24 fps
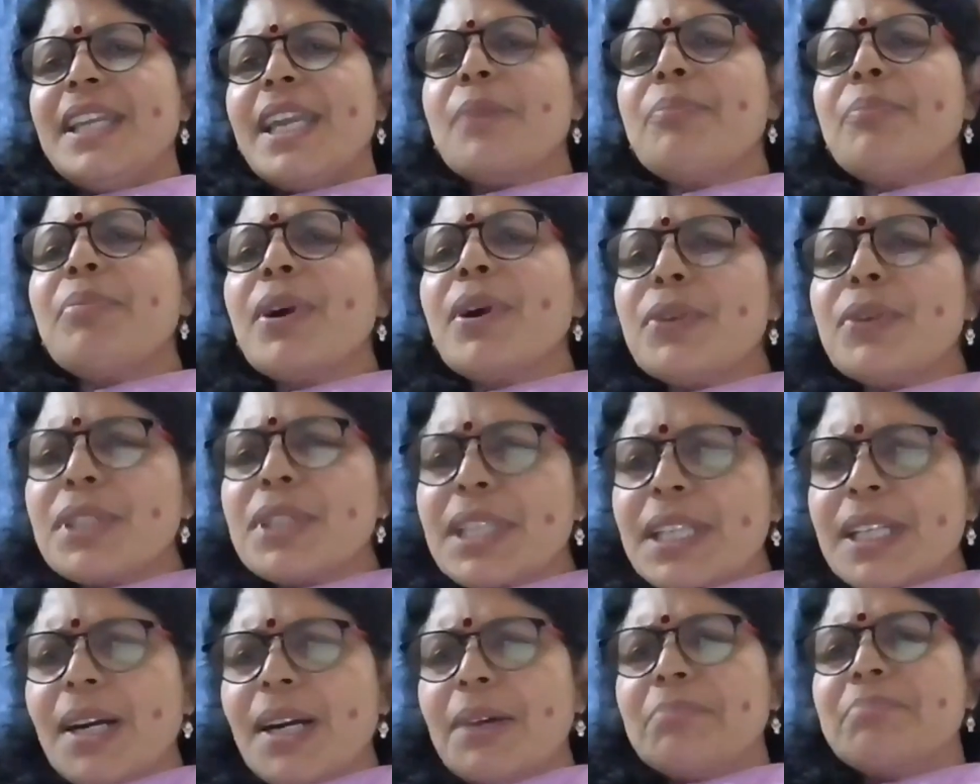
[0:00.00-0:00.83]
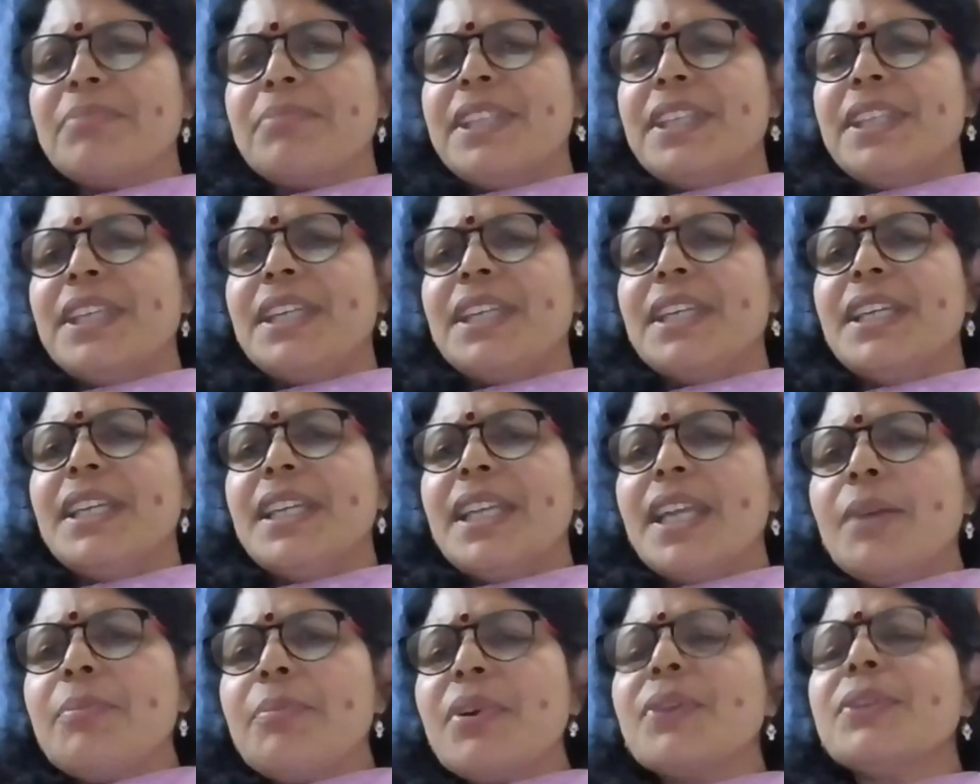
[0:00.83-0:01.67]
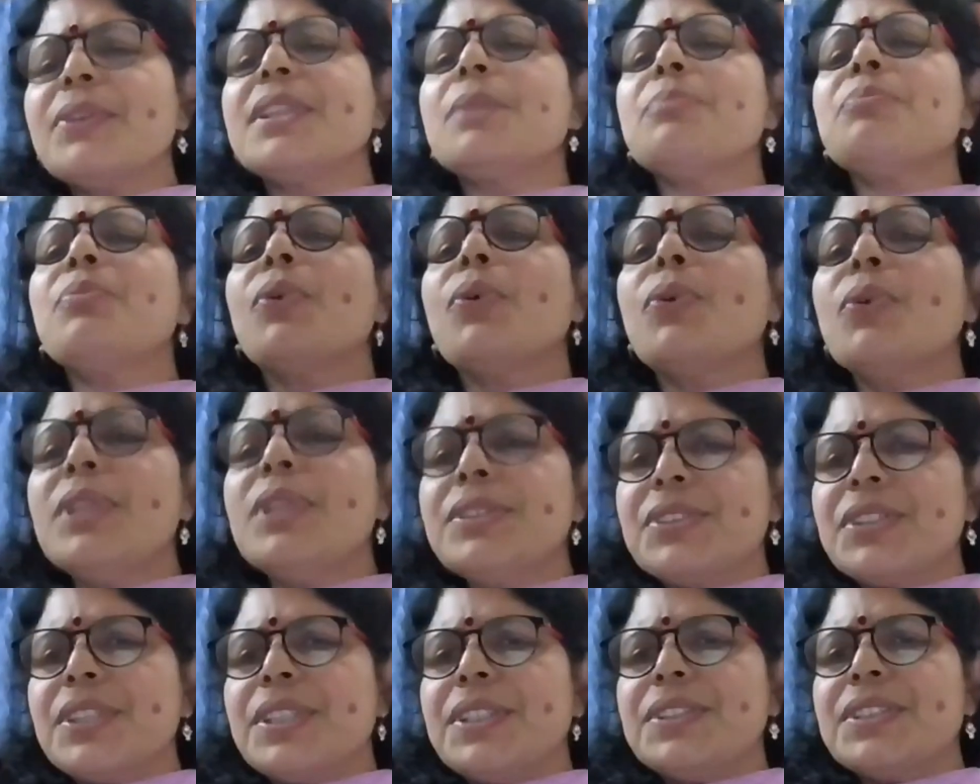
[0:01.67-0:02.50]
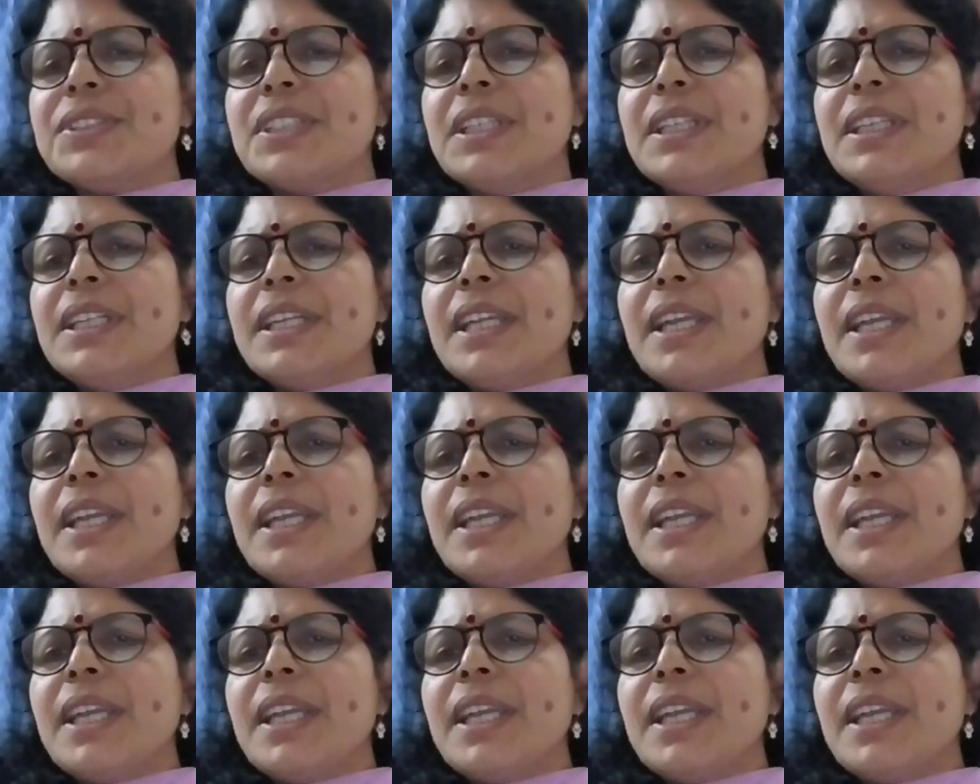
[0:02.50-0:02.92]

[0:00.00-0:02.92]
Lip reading: about the company, about the policies,